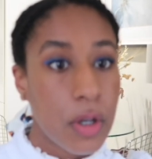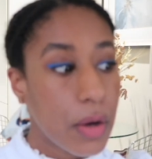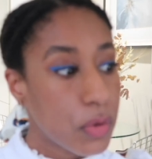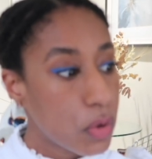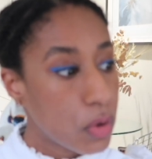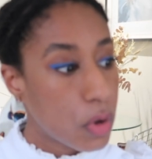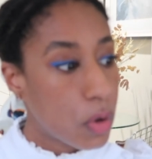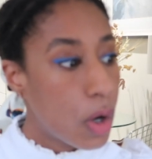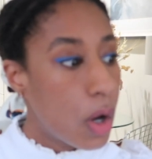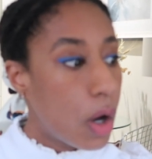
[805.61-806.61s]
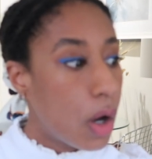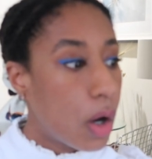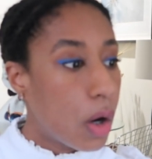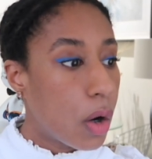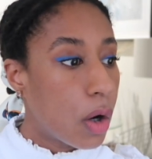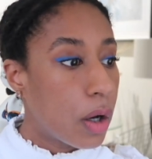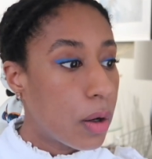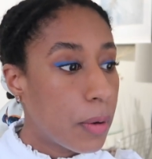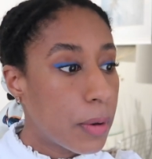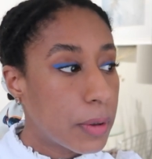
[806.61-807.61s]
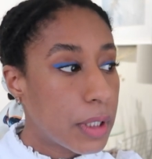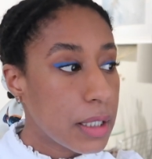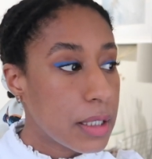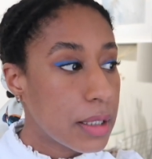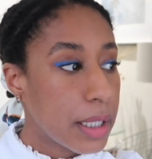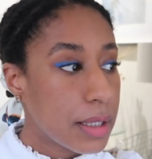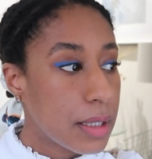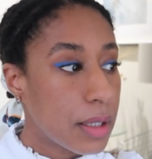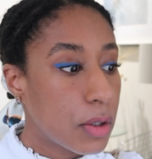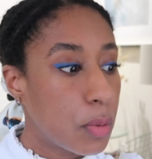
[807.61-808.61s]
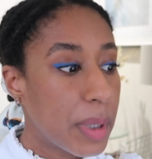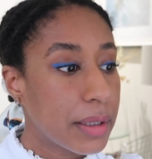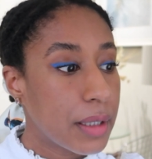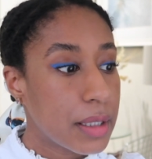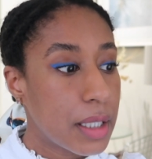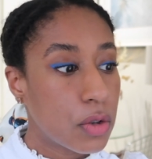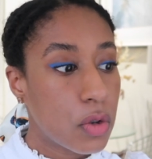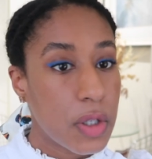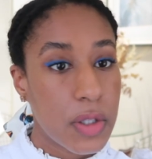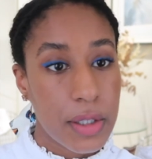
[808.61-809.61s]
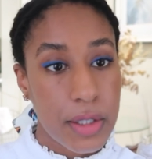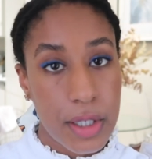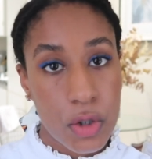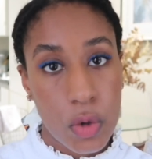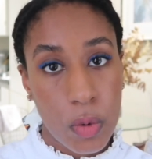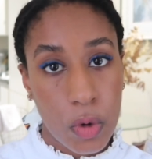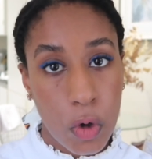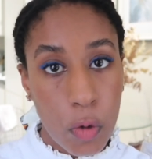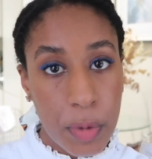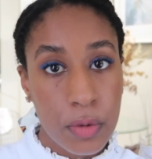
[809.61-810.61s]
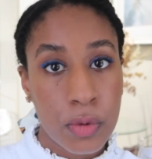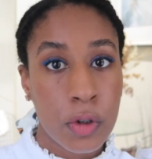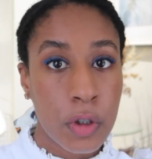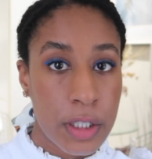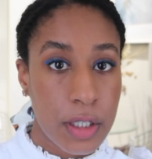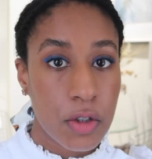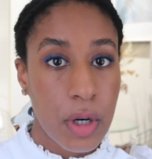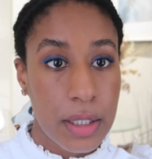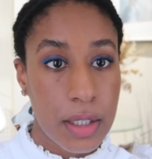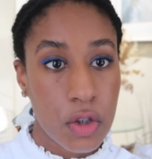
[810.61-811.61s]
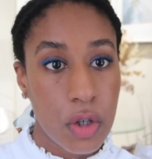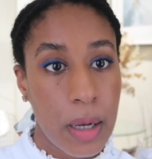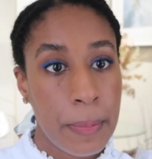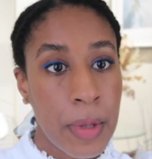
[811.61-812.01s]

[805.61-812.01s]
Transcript: You have to know uh, uh that that uh, you might not get the results that you were hoping for, etc., etc.